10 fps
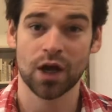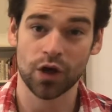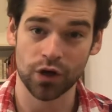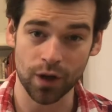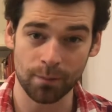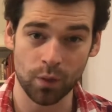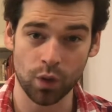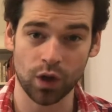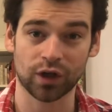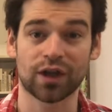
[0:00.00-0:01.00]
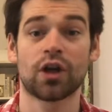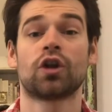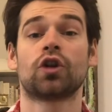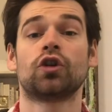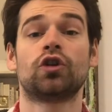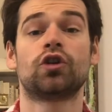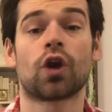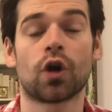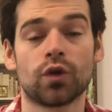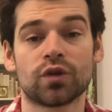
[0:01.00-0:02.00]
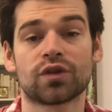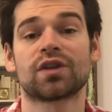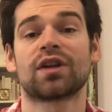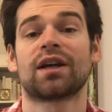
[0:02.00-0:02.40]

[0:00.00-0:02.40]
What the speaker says: Number 1, don't